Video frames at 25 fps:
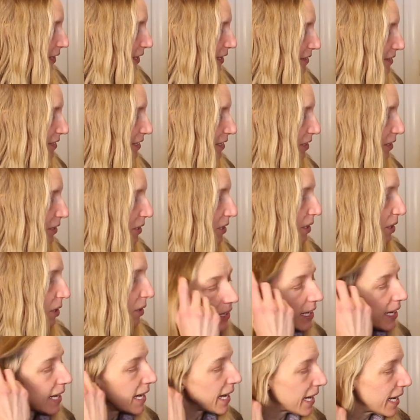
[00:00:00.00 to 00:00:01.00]
things here.
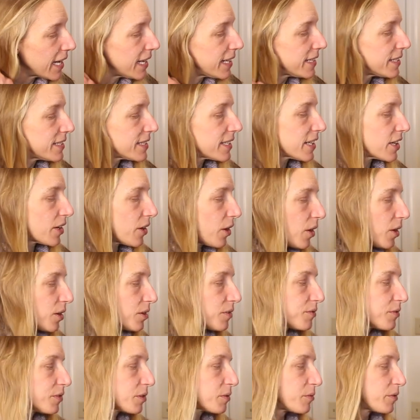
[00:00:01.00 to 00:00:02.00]
And it
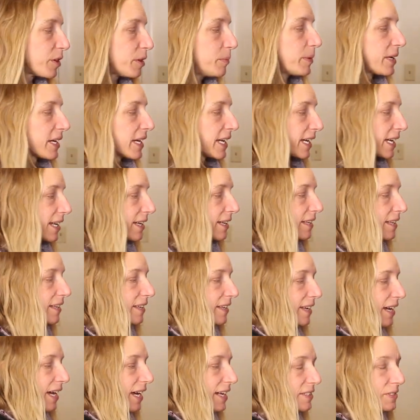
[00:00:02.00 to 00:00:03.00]
called for ribbing,
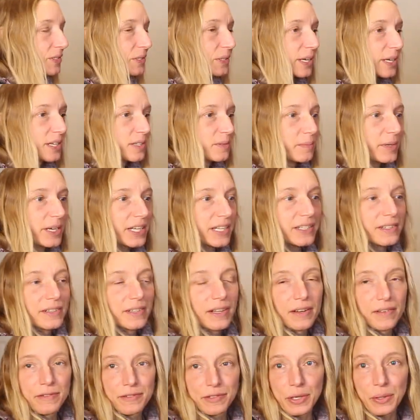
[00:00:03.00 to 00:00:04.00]
as you guys might
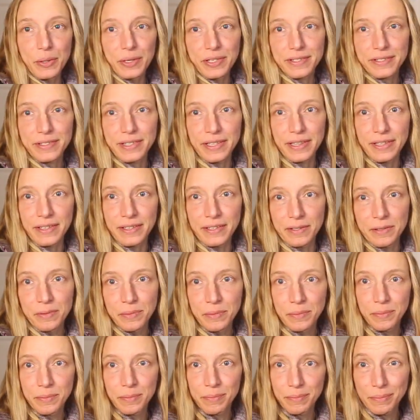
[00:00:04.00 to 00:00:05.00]
have noticed in the
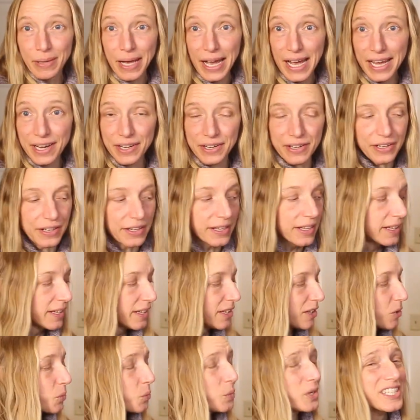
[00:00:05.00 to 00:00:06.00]
pattern,
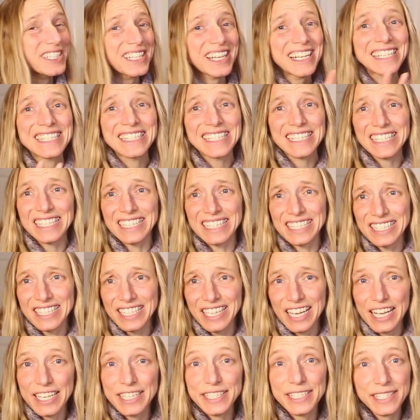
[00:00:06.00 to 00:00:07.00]
which I did.
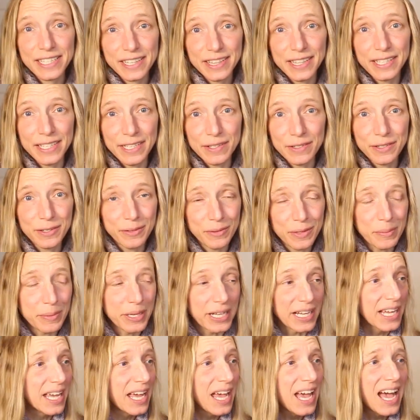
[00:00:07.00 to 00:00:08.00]
I did the, the
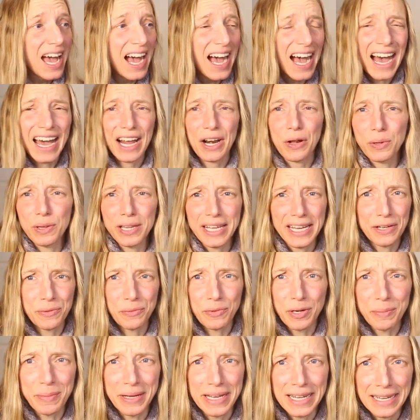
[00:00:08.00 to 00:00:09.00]
ribbing. I don't
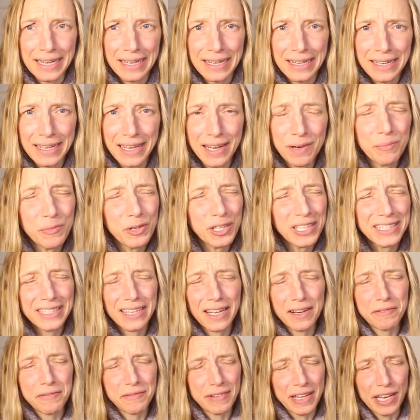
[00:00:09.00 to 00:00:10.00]
like ribbing. I'm really
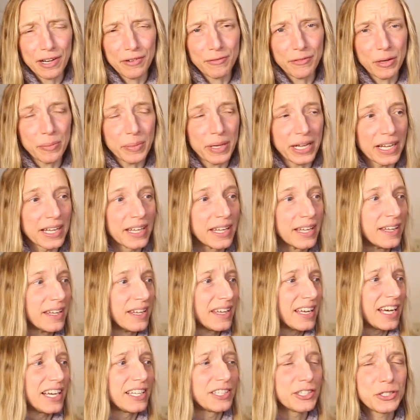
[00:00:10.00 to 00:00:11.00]
not a fan of ribbing.
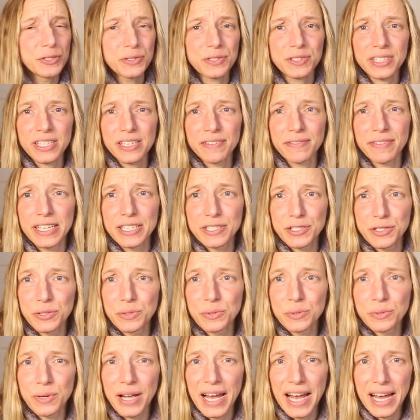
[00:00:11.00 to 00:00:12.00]
And usually if I
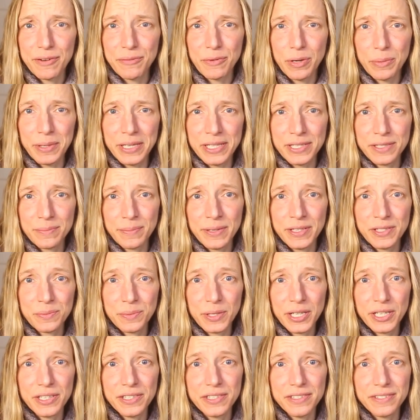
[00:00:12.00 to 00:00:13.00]
do add ribbing to my
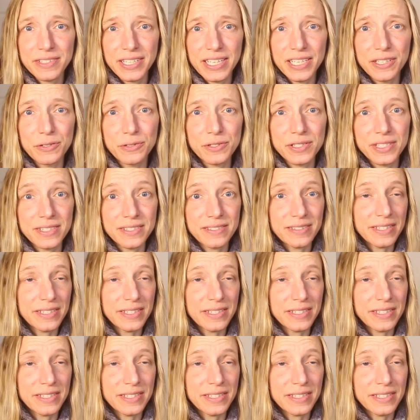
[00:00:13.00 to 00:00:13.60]
sweaters, I use the